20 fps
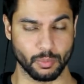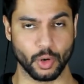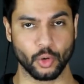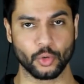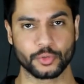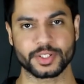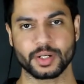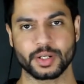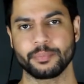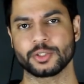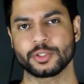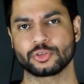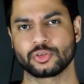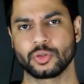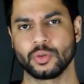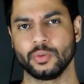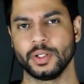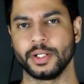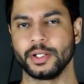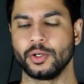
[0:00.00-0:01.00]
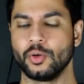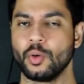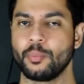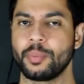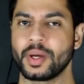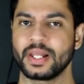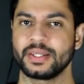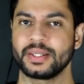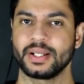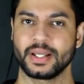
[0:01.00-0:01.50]
another person called
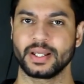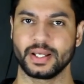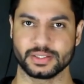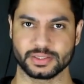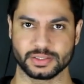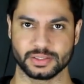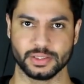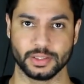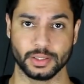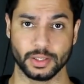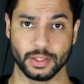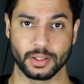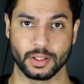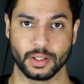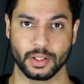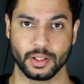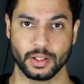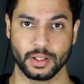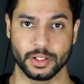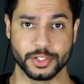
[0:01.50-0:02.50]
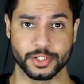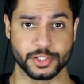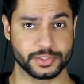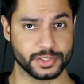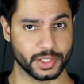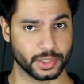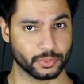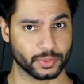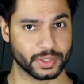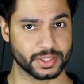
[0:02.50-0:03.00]
the police station
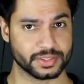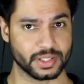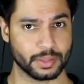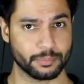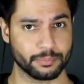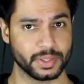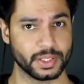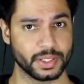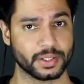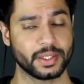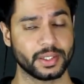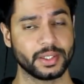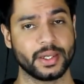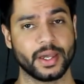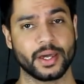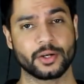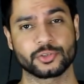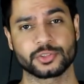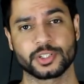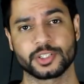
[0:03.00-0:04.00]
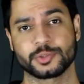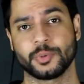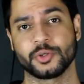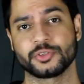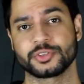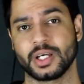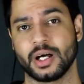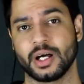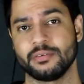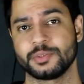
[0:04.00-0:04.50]
saying they knew who was
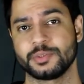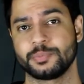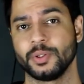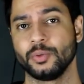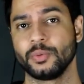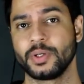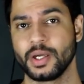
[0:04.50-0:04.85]
responsible for the